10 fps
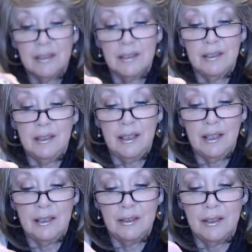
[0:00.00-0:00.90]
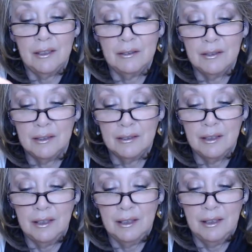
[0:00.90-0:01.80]
yeah, I don't know.
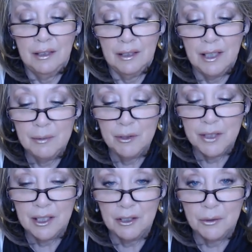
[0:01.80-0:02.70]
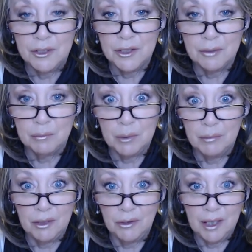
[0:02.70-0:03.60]
I suppose I could always just put
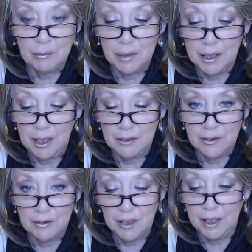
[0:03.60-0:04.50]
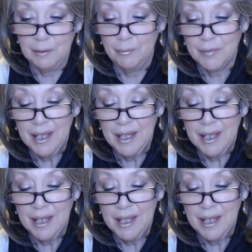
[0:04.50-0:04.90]
my own applicator in, right?